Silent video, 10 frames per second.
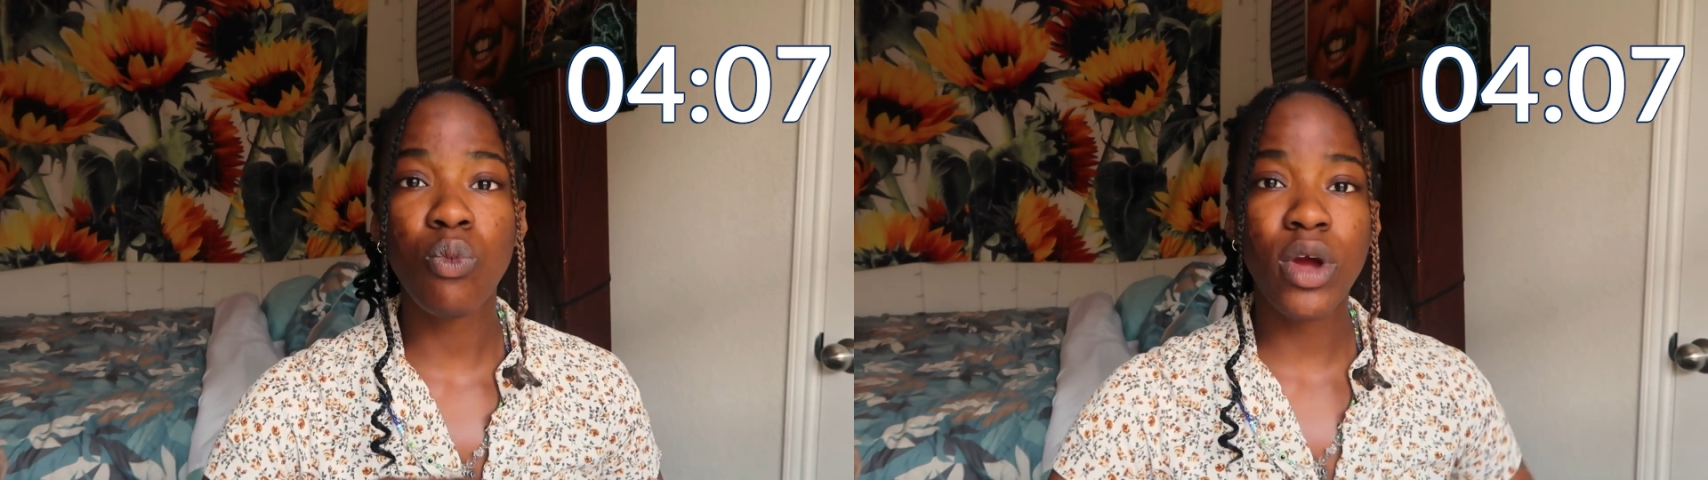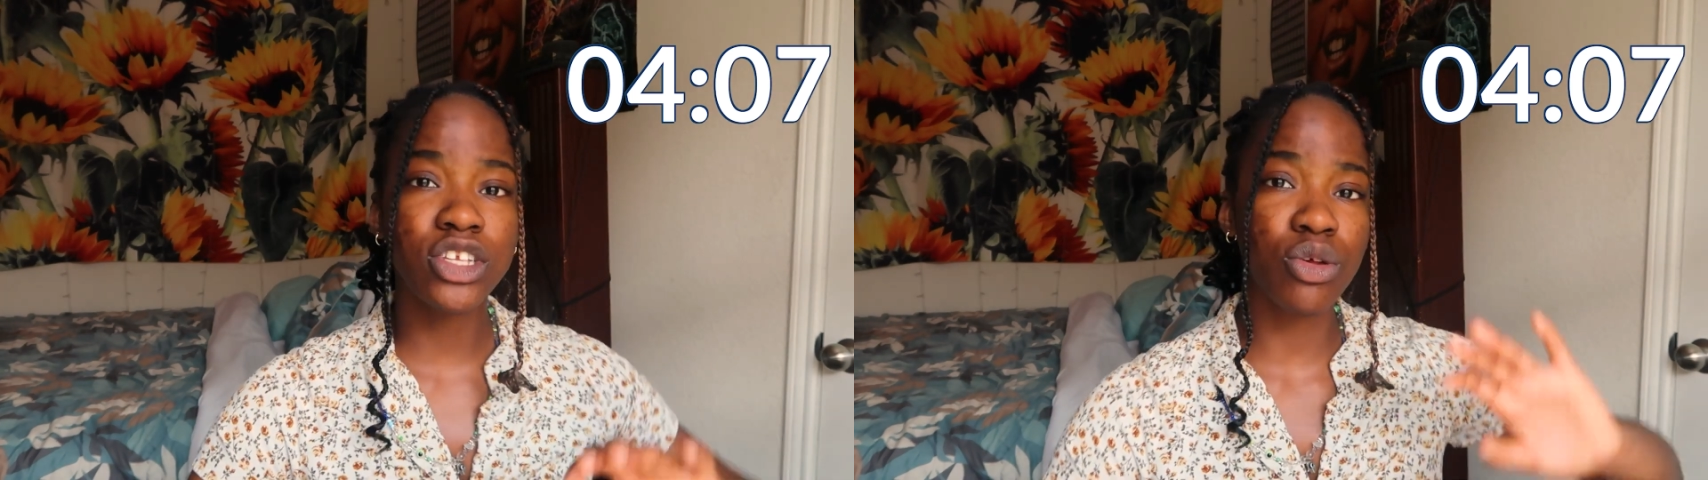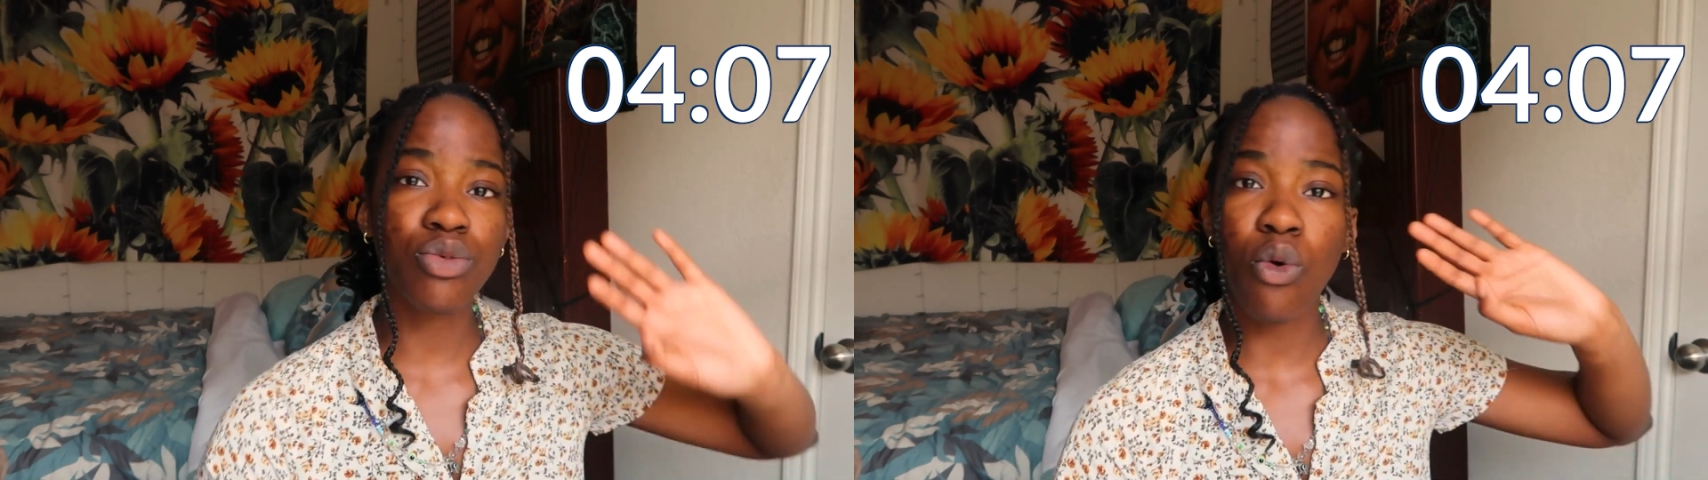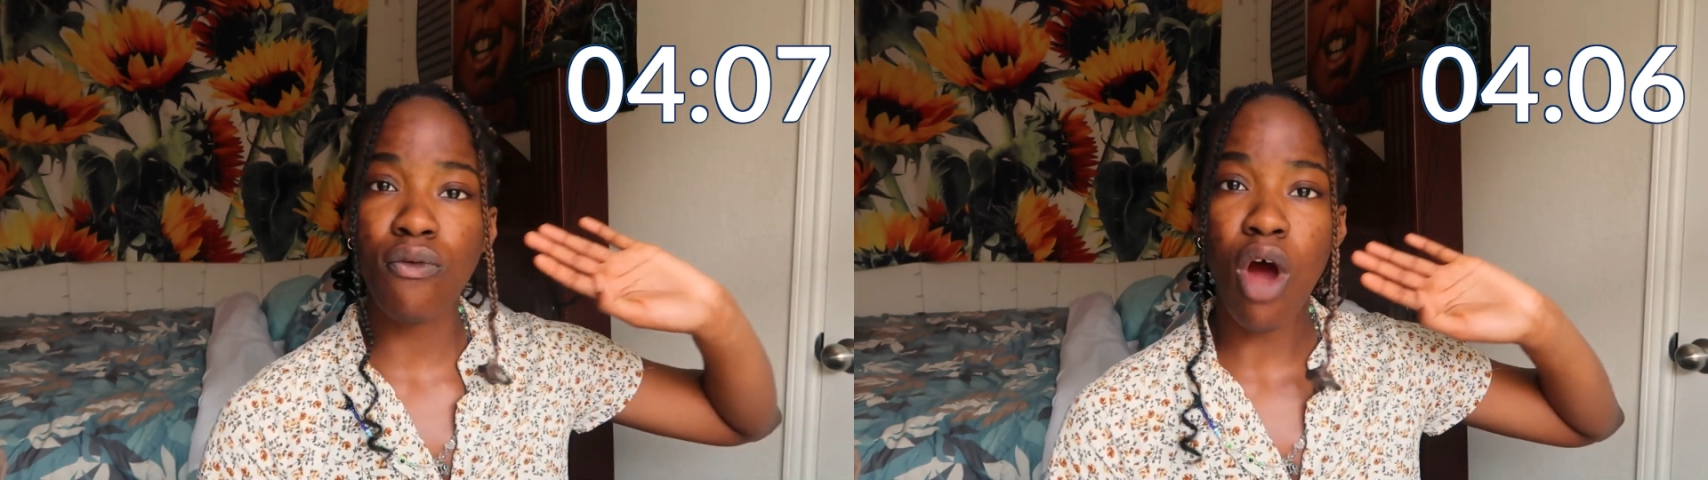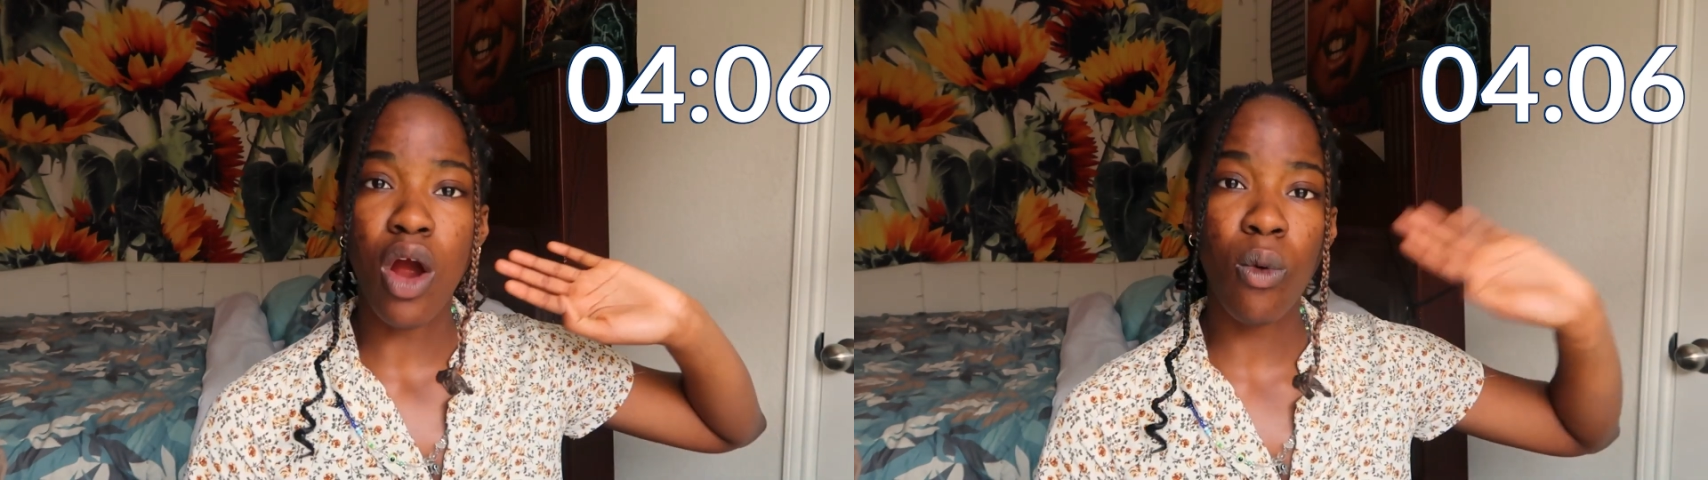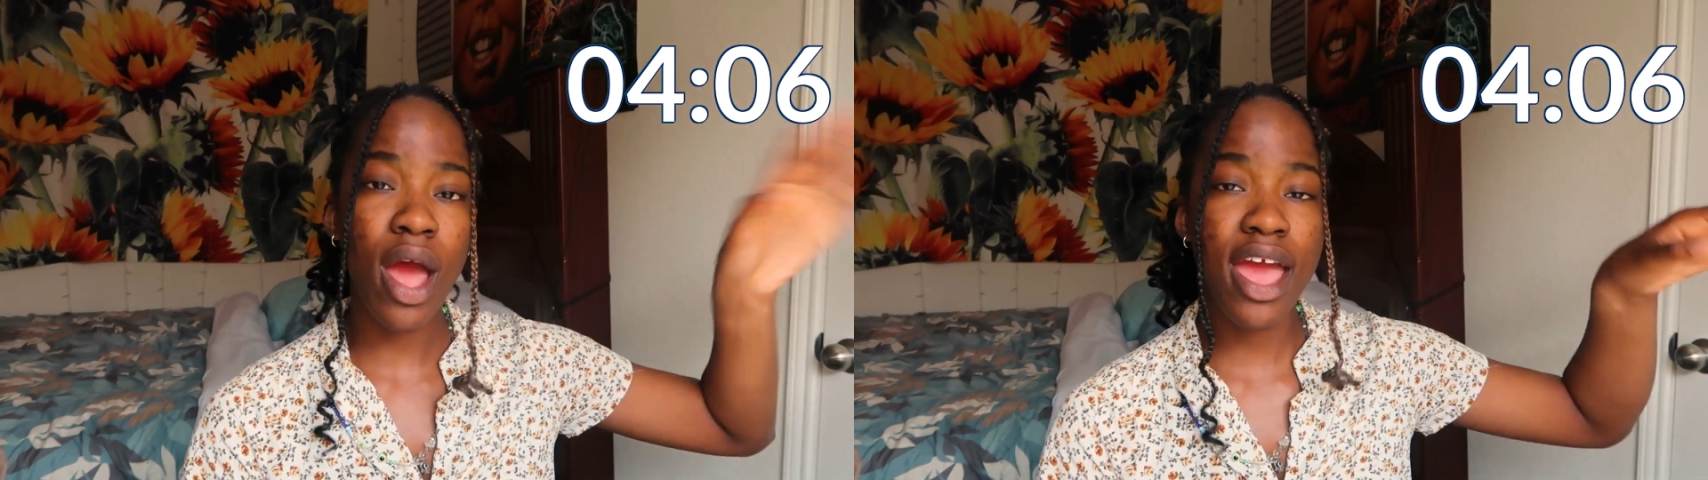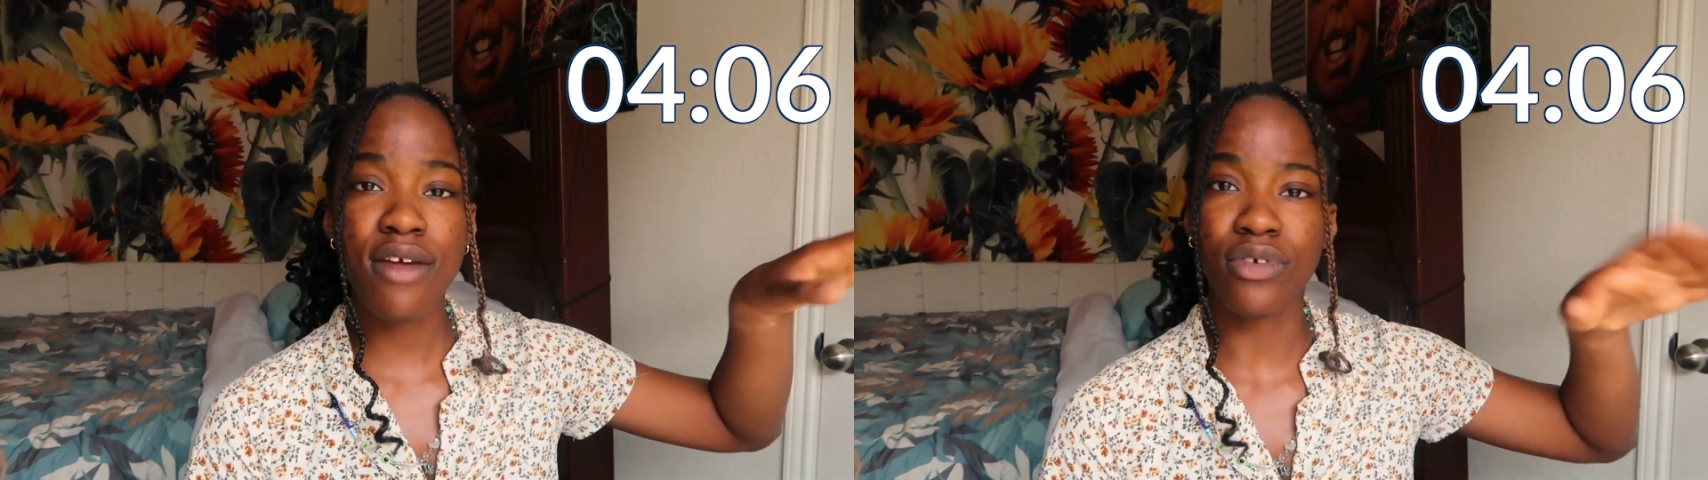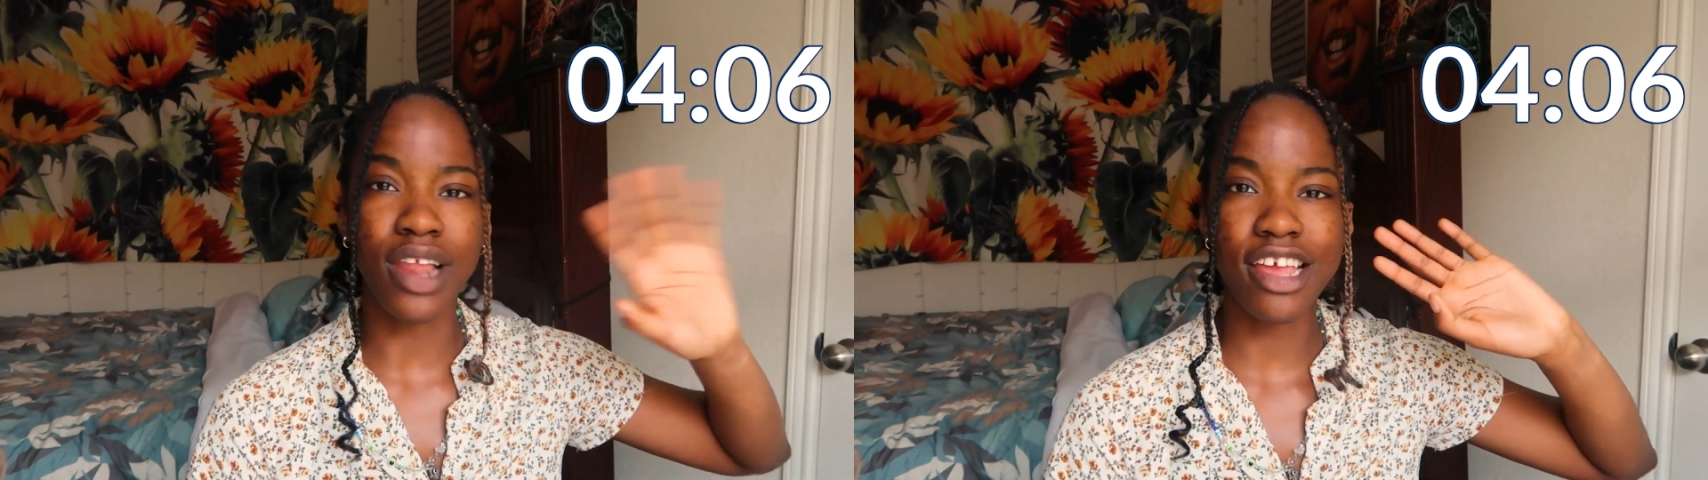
went to a school far away for